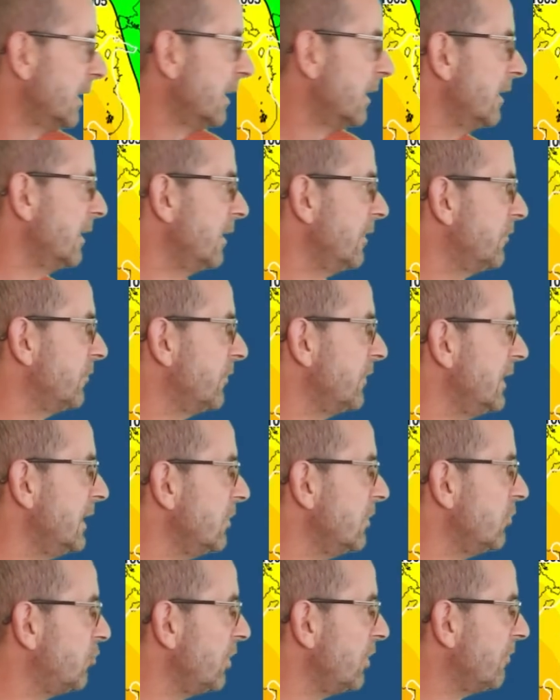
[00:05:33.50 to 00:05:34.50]
Here's
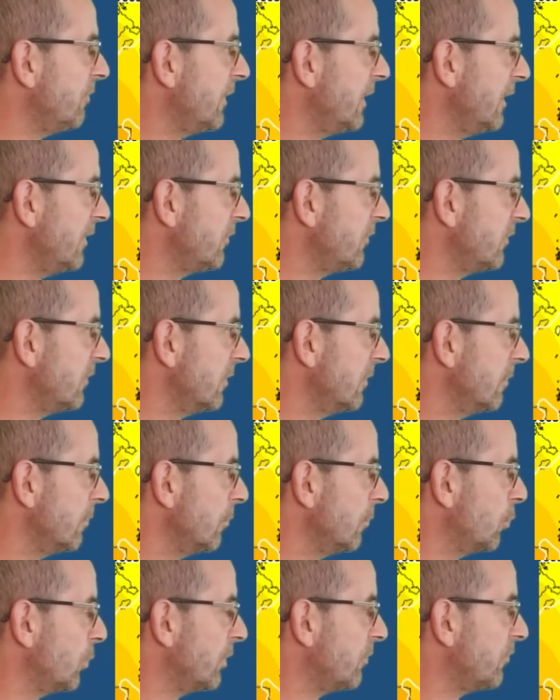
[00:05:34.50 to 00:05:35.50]
the GFS,
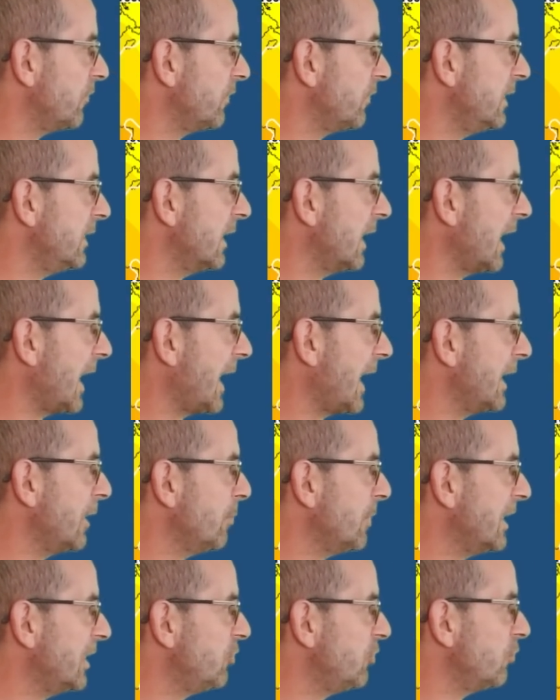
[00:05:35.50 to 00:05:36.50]
which the
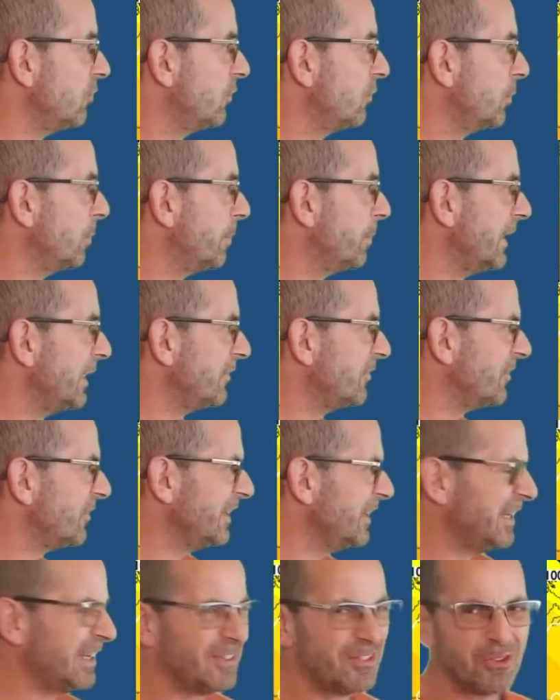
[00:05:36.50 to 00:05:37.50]
animations were based
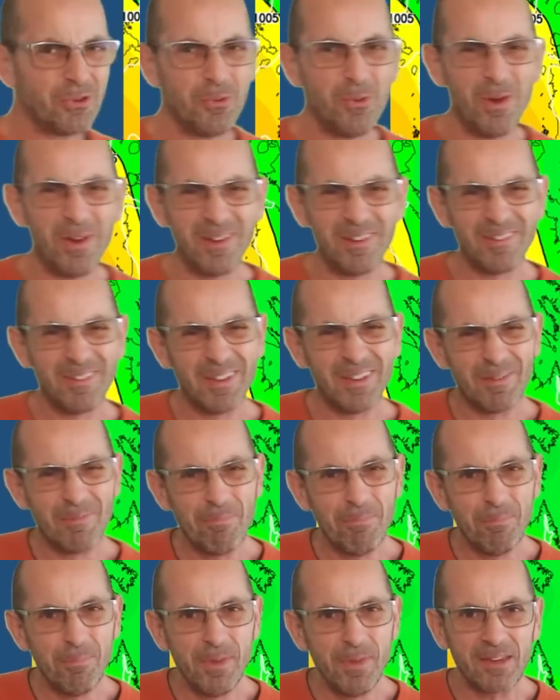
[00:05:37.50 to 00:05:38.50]
on, and it's quite a
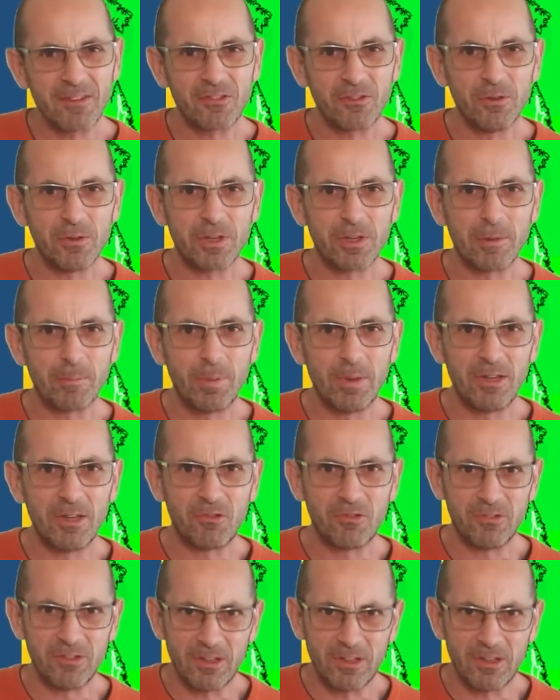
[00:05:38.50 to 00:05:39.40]
mixed looking picture.